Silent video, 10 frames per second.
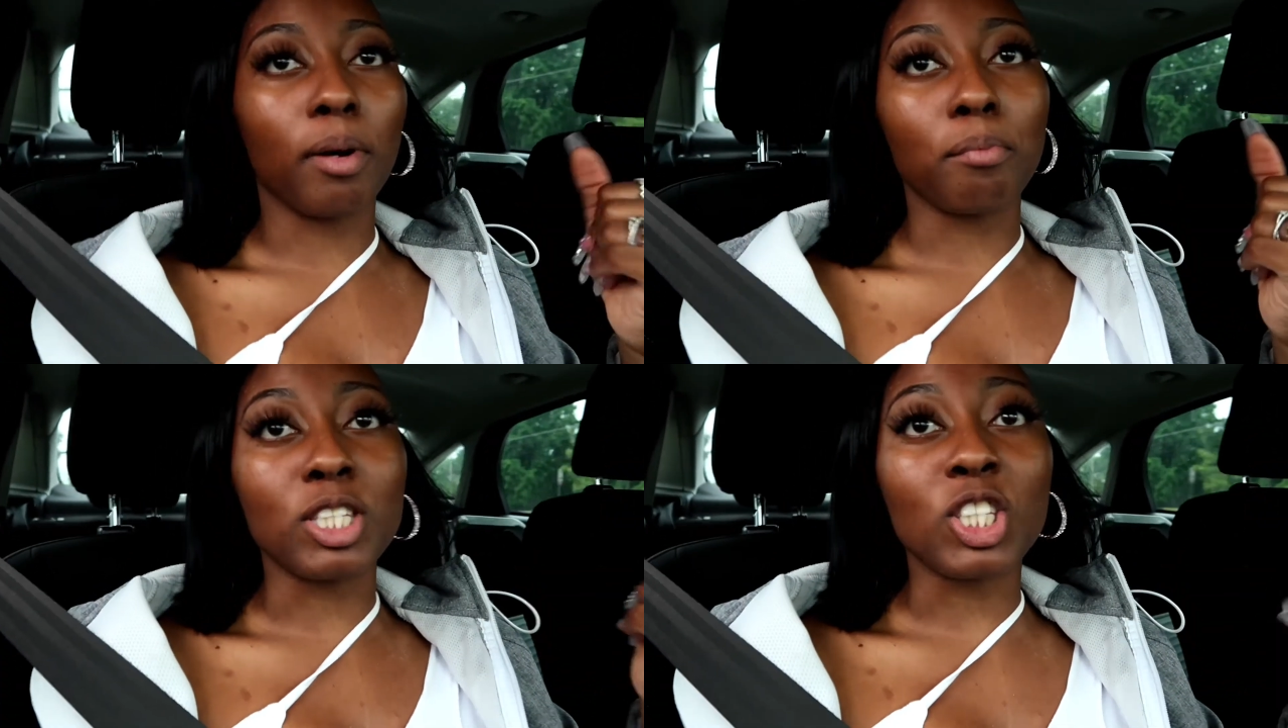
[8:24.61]

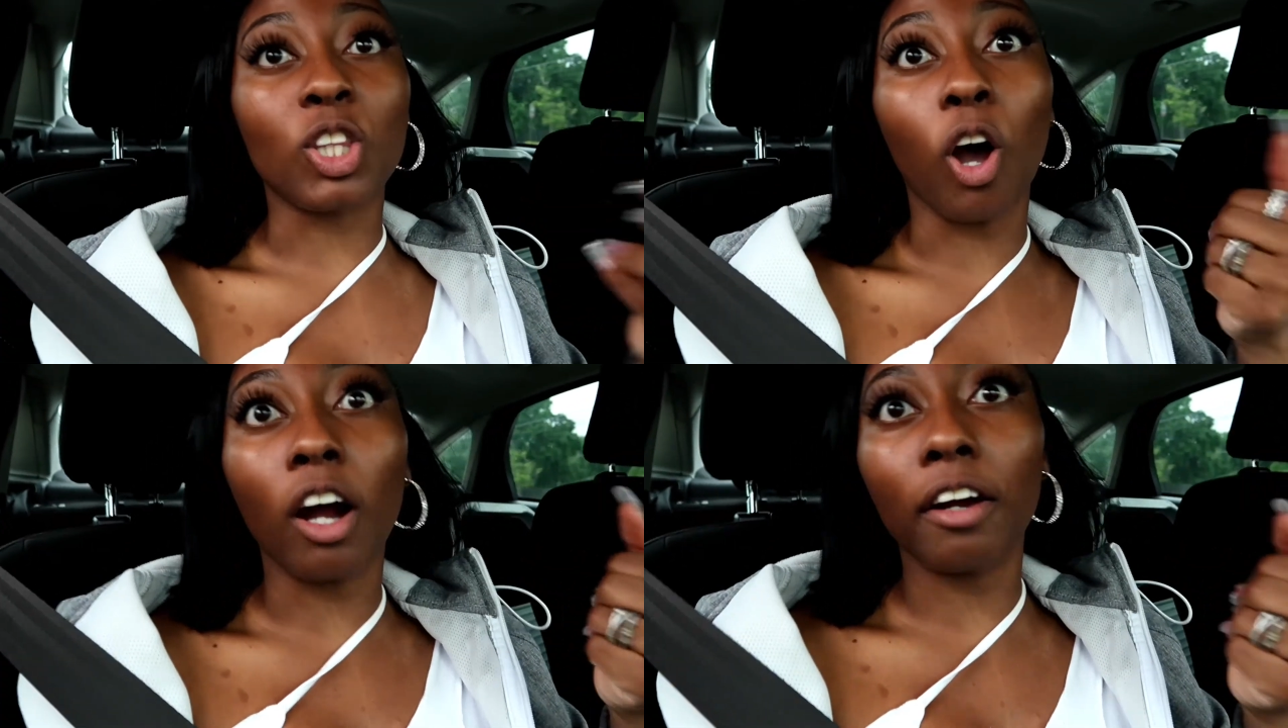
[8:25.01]
I'm
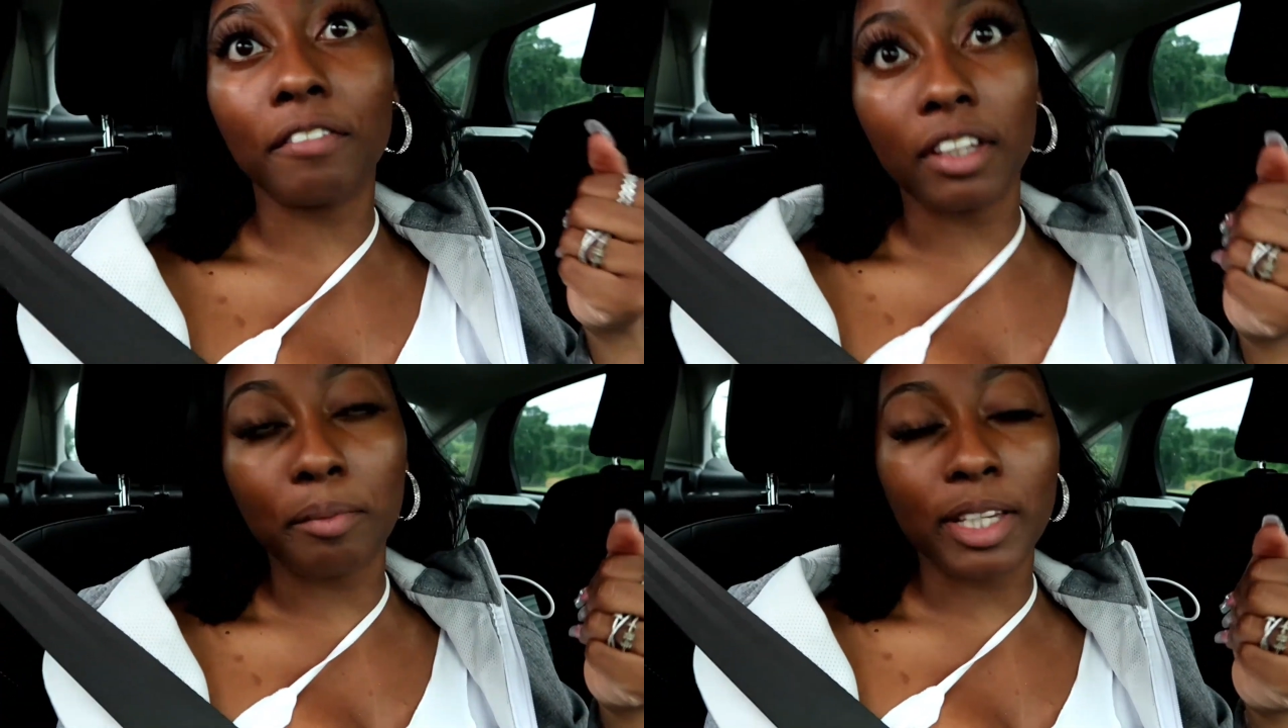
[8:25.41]

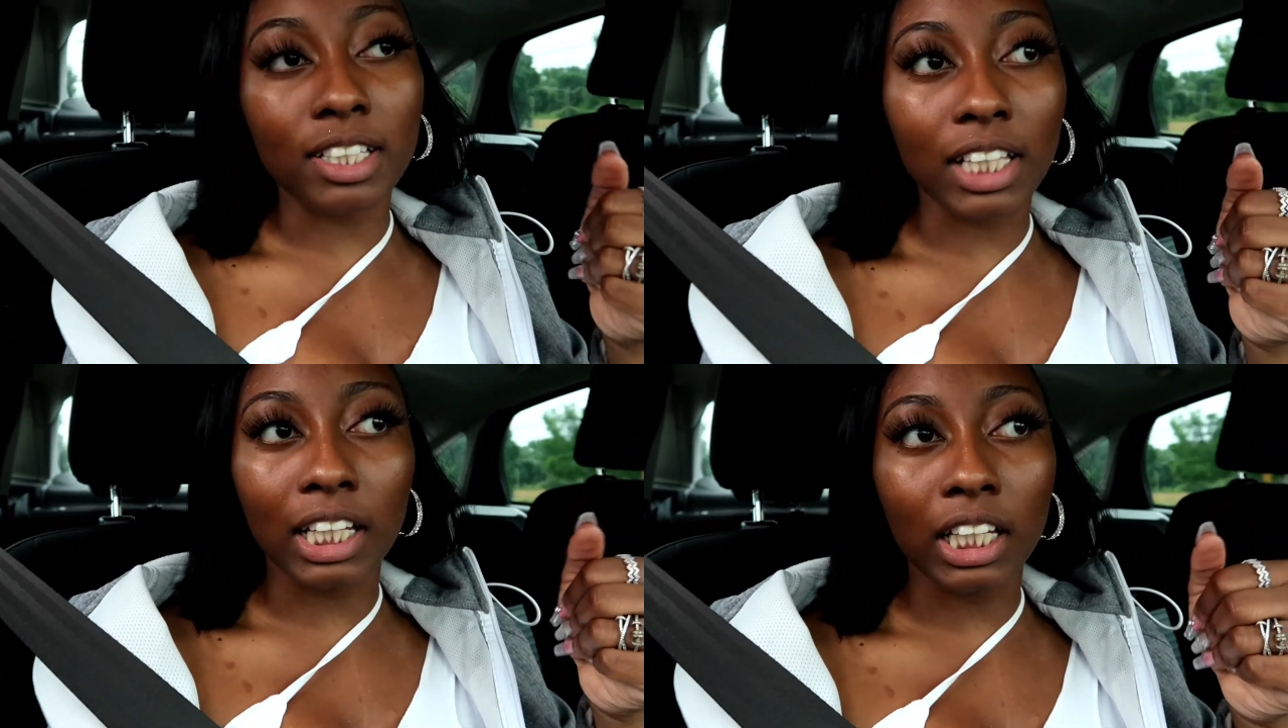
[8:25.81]
starving
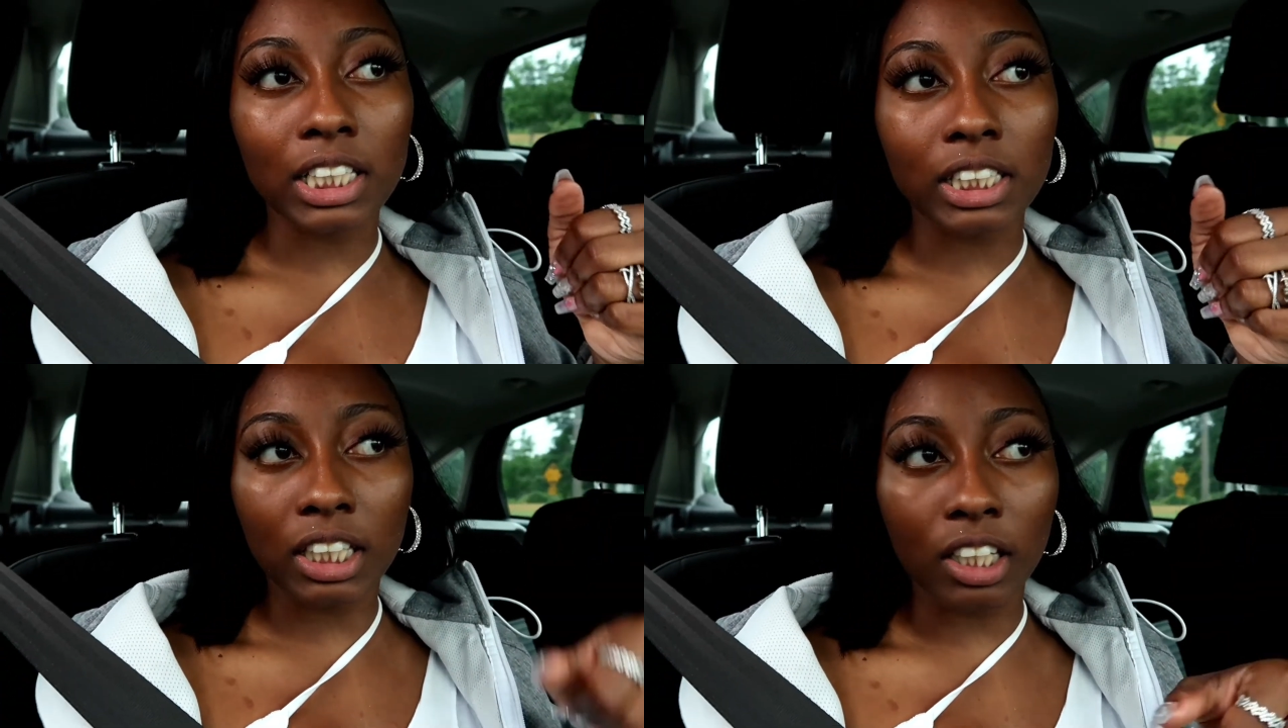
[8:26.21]
because I didn't get
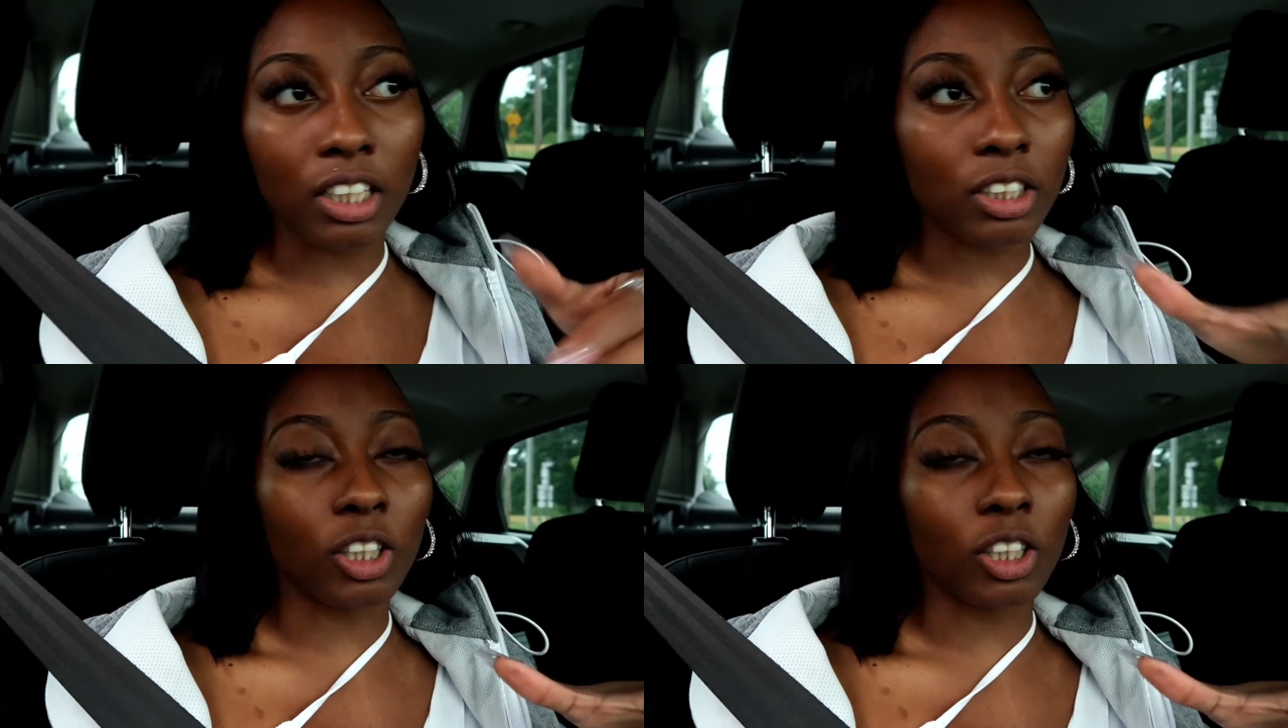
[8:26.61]
to eat,